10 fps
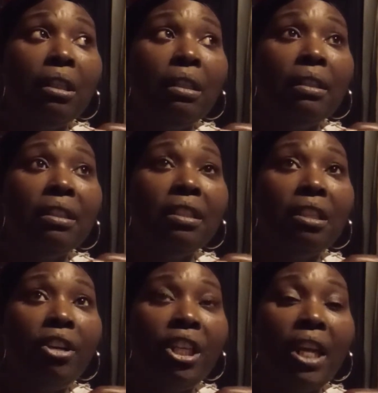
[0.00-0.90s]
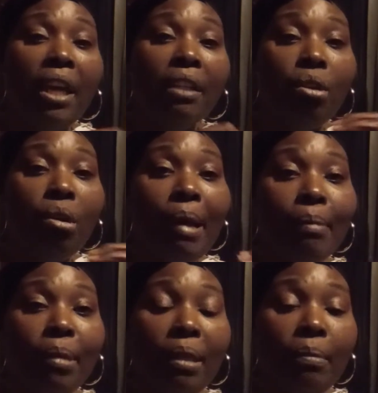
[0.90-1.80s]
Saturday and told him
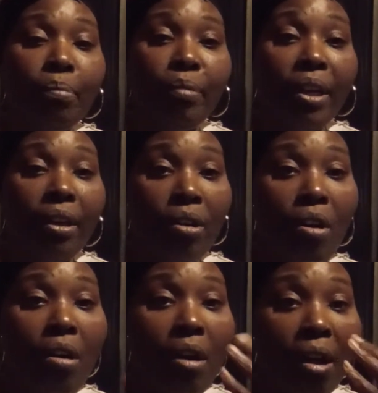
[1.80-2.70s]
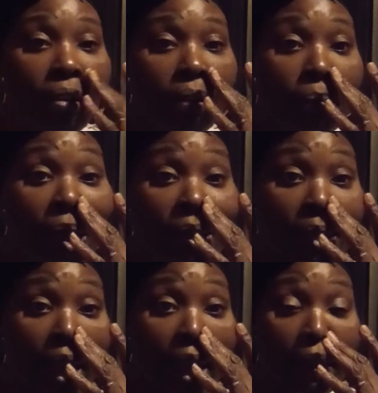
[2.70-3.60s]
I'd be bringing a car
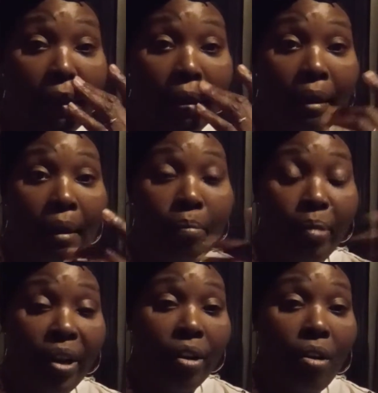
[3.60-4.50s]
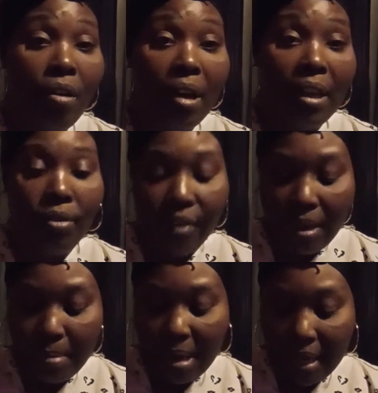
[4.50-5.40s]
Monday, bringing a car in over
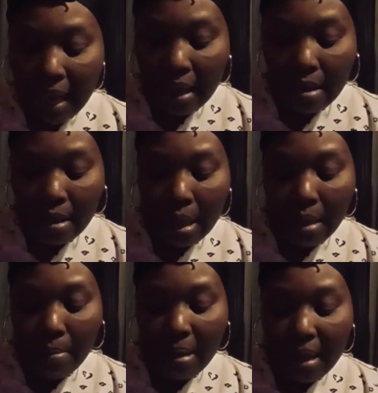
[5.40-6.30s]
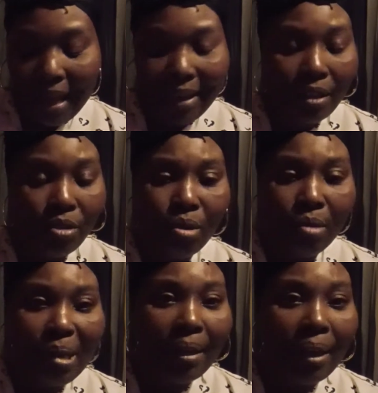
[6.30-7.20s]
there Monday. But I didn't do it
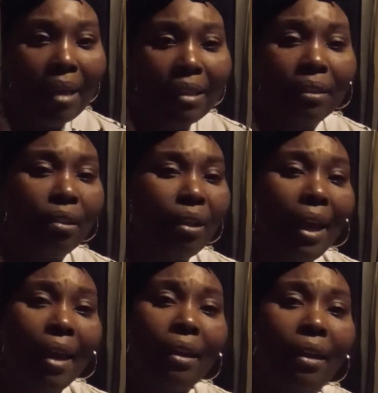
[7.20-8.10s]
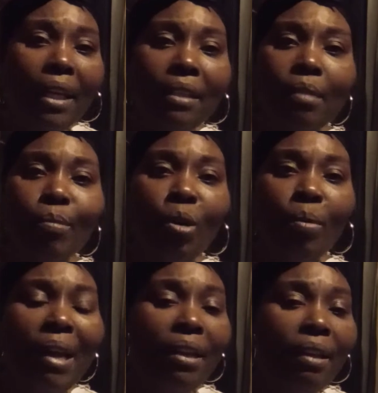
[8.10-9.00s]
Monday. I just had a lazy
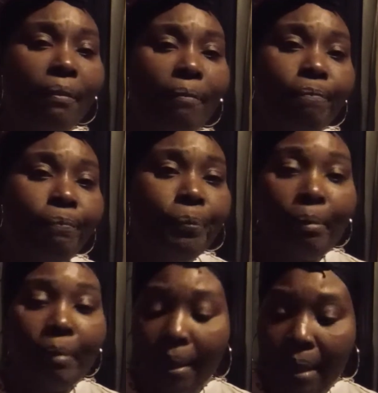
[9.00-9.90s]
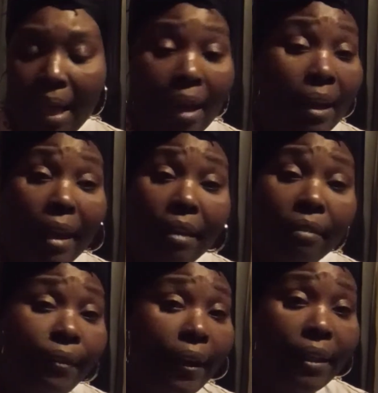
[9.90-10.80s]
moment. I didn't, I, I didn't feel like